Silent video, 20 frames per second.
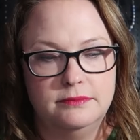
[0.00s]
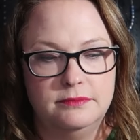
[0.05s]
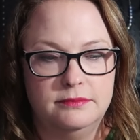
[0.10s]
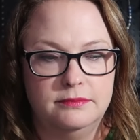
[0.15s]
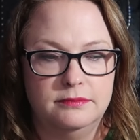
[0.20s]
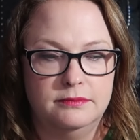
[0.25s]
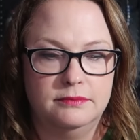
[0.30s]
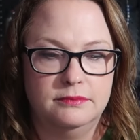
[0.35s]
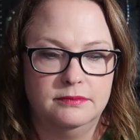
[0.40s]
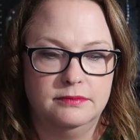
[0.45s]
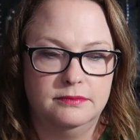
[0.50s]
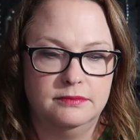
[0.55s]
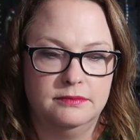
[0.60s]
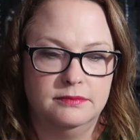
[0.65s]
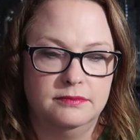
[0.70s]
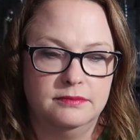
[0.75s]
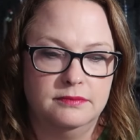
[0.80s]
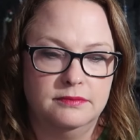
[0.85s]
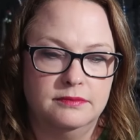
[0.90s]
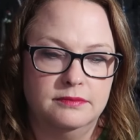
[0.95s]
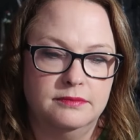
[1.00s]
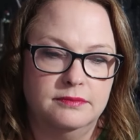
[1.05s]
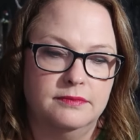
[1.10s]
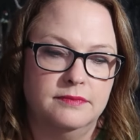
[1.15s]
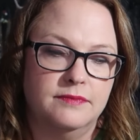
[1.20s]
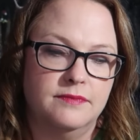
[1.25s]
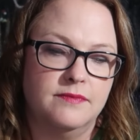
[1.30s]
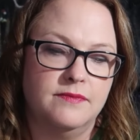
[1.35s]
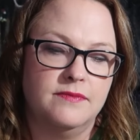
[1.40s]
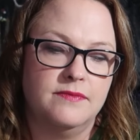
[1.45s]
Do you believe me
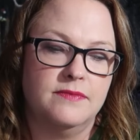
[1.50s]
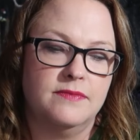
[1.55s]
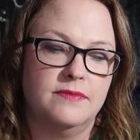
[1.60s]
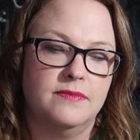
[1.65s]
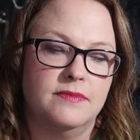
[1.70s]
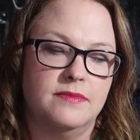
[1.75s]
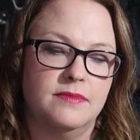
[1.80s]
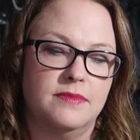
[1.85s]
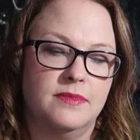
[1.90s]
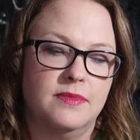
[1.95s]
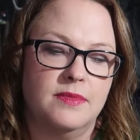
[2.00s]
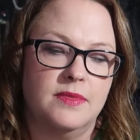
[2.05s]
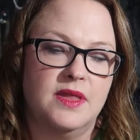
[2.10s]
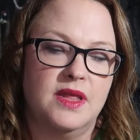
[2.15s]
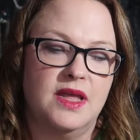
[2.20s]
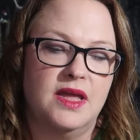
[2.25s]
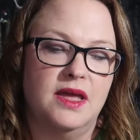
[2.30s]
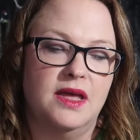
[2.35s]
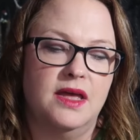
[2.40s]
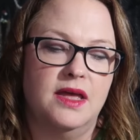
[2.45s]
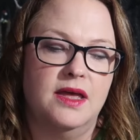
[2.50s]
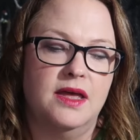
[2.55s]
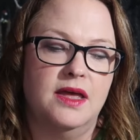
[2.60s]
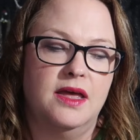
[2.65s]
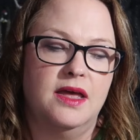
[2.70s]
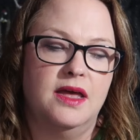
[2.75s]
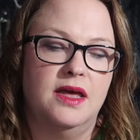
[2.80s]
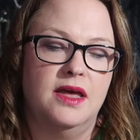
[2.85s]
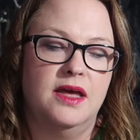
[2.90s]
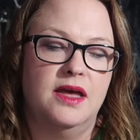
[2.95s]

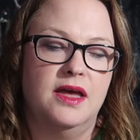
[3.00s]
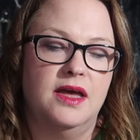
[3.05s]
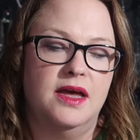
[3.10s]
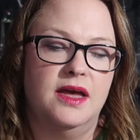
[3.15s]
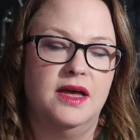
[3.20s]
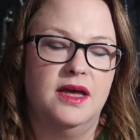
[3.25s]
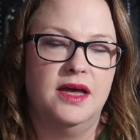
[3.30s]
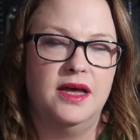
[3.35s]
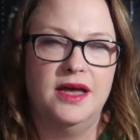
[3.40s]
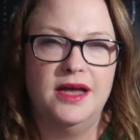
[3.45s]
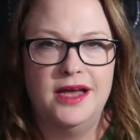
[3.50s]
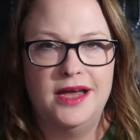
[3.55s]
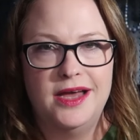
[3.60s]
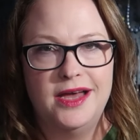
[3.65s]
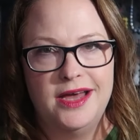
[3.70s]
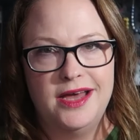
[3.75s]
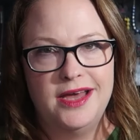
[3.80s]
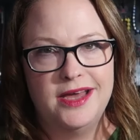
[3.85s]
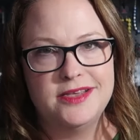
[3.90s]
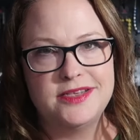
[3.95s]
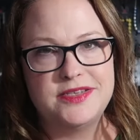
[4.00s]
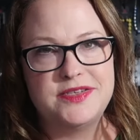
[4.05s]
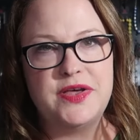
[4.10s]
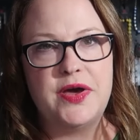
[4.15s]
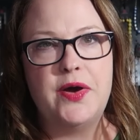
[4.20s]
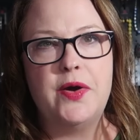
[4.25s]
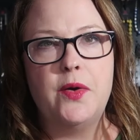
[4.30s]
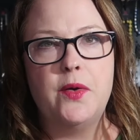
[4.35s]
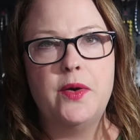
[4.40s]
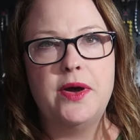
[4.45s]
now?
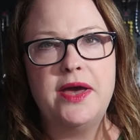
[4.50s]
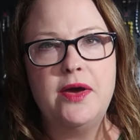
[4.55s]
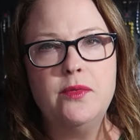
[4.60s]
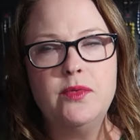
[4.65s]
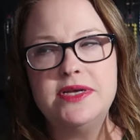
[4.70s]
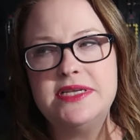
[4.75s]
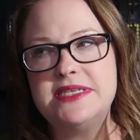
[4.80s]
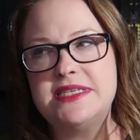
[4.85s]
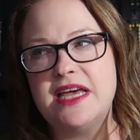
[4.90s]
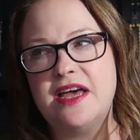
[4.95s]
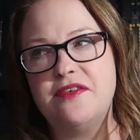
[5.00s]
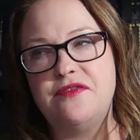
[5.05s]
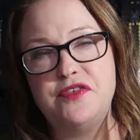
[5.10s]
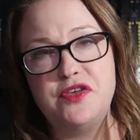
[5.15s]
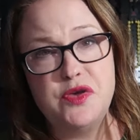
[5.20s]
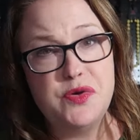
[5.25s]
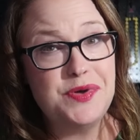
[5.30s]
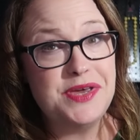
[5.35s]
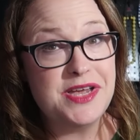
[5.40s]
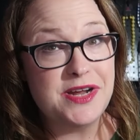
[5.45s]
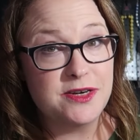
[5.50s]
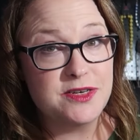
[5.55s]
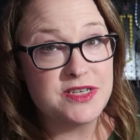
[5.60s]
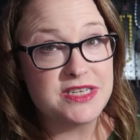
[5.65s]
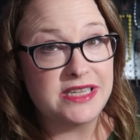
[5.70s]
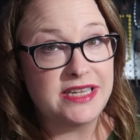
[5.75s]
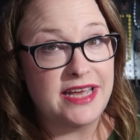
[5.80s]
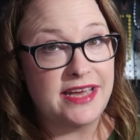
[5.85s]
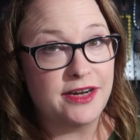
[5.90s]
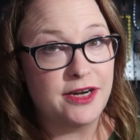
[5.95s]
So it was a few
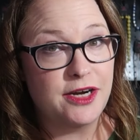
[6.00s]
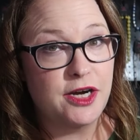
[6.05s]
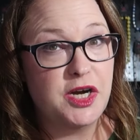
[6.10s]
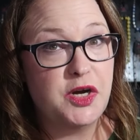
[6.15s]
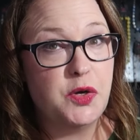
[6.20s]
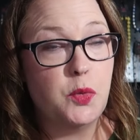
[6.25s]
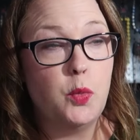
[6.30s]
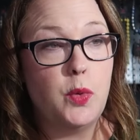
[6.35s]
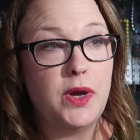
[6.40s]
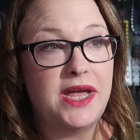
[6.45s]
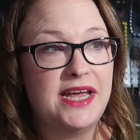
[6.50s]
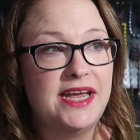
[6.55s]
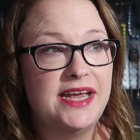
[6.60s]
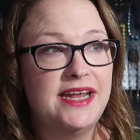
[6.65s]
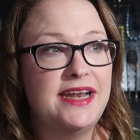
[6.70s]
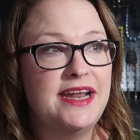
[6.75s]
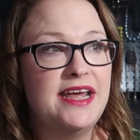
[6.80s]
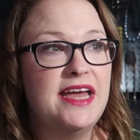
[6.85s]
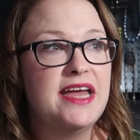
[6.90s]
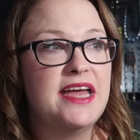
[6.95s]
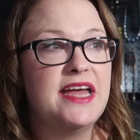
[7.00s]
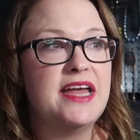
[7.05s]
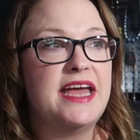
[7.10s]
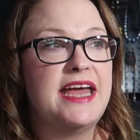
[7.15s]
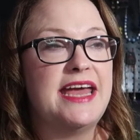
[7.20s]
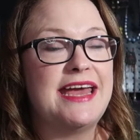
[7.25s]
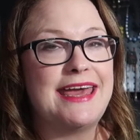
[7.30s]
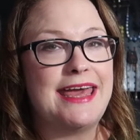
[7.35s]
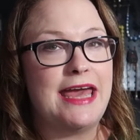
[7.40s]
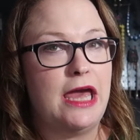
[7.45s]
years later when
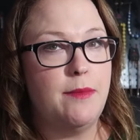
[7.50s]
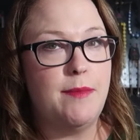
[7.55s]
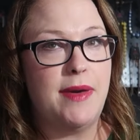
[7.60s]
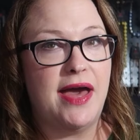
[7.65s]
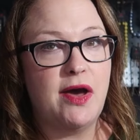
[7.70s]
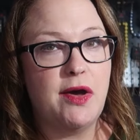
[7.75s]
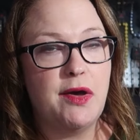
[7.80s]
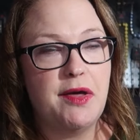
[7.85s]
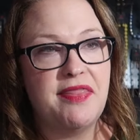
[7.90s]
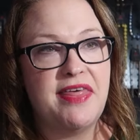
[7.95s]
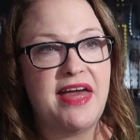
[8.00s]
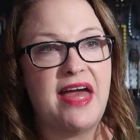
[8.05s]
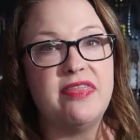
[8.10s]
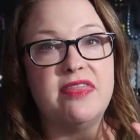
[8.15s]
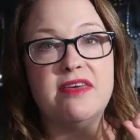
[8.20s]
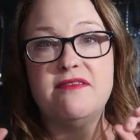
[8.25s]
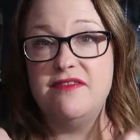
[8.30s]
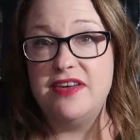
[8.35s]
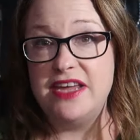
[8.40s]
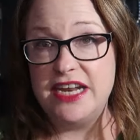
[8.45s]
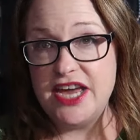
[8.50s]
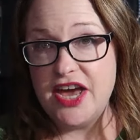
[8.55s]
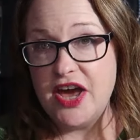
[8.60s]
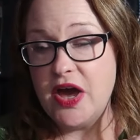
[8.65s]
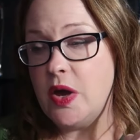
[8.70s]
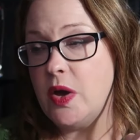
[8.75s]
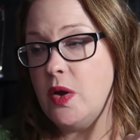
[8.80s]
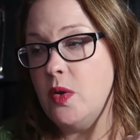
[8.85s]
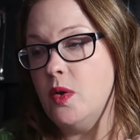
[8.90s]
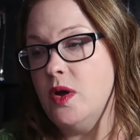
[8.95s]
it came out that the
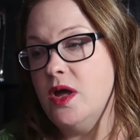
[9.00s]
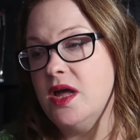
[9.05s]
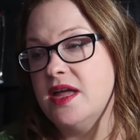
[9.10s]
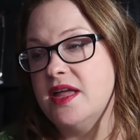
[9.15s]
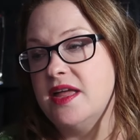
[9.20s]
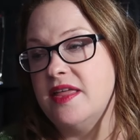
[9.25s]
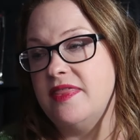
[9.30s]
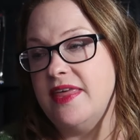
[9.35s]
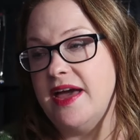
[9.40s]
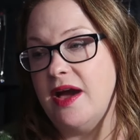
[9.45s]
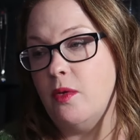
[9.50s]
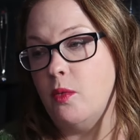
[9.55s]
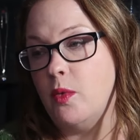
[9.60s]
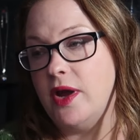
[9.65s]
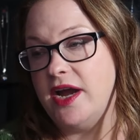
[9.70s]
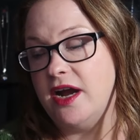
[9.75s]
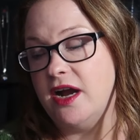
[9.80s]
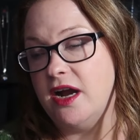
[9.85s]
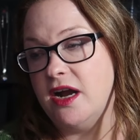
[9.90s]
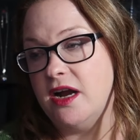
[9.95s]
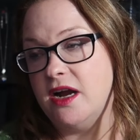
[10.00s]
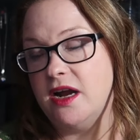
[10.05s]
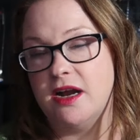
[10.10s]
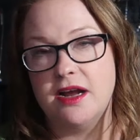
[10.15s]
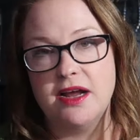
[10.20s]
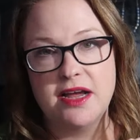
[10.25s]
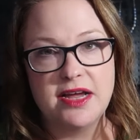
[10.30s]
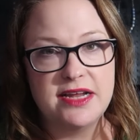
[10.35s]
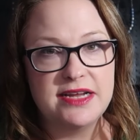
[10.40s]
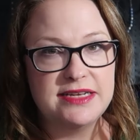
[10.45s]
video that
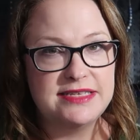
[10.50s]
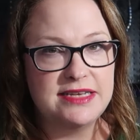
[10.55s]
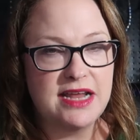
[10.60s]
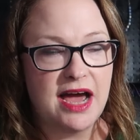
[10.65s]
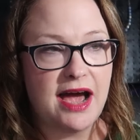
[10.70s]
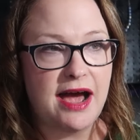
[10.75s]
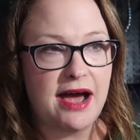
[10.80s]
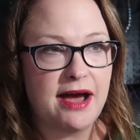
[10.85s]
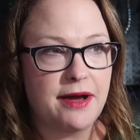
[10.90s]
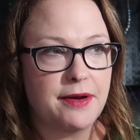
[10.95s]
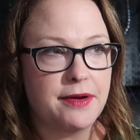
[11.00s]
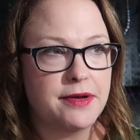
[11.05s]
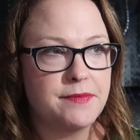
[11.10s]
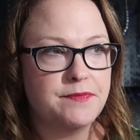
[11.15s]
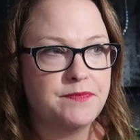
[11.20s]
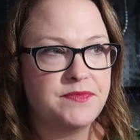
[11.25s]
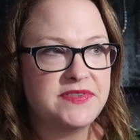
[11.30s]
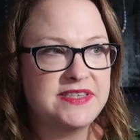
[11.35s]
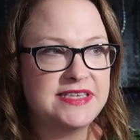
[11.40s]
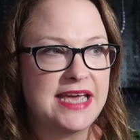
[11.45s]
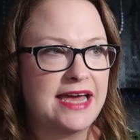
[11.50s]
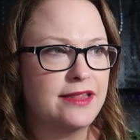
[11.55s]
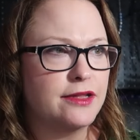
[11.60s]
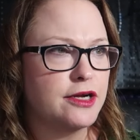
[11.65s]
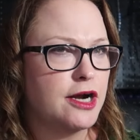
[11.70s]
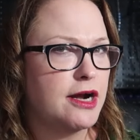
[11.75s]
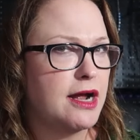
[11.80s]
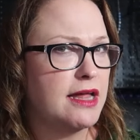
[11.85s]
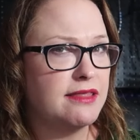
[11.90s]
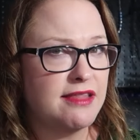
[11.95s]
where uh,
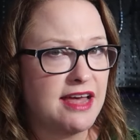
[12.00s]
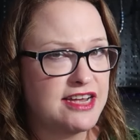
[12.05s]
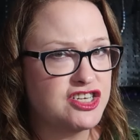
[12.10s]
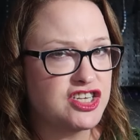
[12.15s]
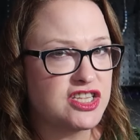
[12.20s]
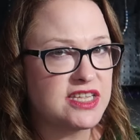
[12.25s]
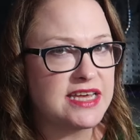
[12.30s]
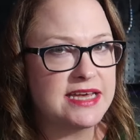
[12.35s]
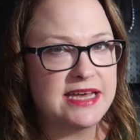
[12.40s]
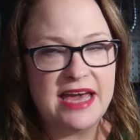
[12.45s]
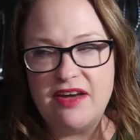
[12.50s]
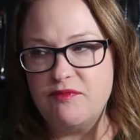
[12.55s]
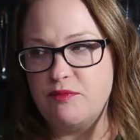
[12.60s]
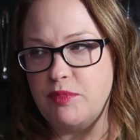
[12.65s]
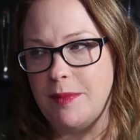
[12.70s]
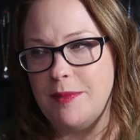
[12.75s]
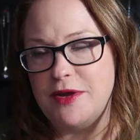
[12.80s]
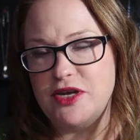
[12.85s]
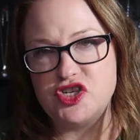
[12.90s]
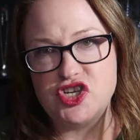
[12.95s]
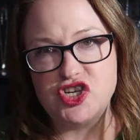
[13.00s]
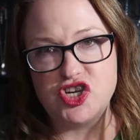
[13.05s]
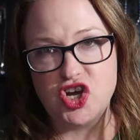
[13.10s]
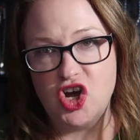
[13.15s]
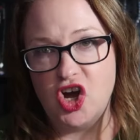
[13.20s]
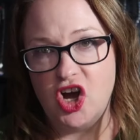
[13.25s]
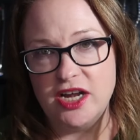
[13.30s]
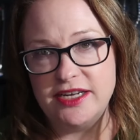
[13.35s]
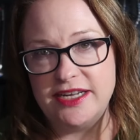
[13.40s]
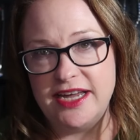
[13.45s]
Taylor allegedly gave permission to
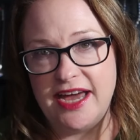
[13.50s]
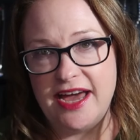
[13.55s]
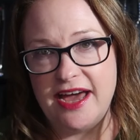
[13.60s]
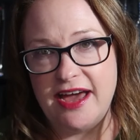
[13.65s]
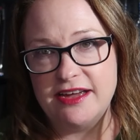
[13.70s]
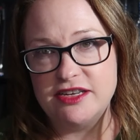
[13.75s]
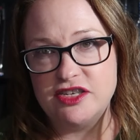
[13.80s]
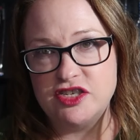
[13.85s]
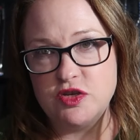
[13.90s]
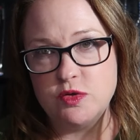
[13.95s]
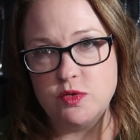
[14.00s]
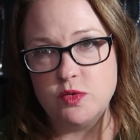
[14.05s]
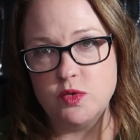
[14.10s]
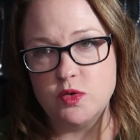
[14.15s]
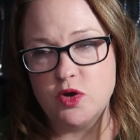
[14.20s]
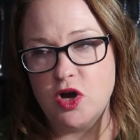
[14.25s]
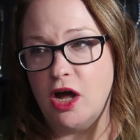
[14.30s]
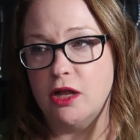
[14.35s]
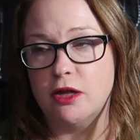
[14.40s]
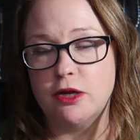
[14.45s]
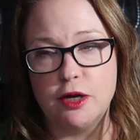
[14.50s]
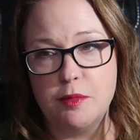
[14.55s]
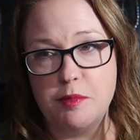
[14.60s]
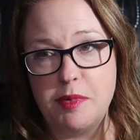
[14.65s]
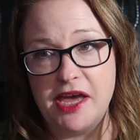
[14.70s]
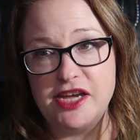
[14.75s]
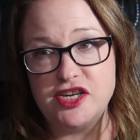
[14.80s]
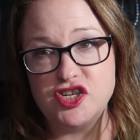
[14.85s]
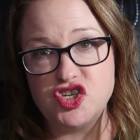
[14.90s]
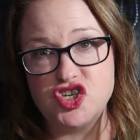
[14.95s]
Kanye to call her a
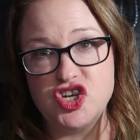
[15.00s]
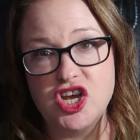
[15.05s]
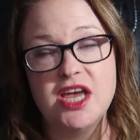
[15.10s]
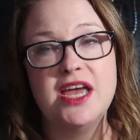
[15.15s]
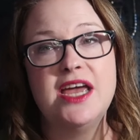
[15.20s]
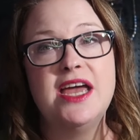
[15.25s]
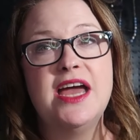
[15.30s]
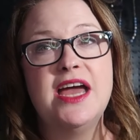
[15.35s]
bitch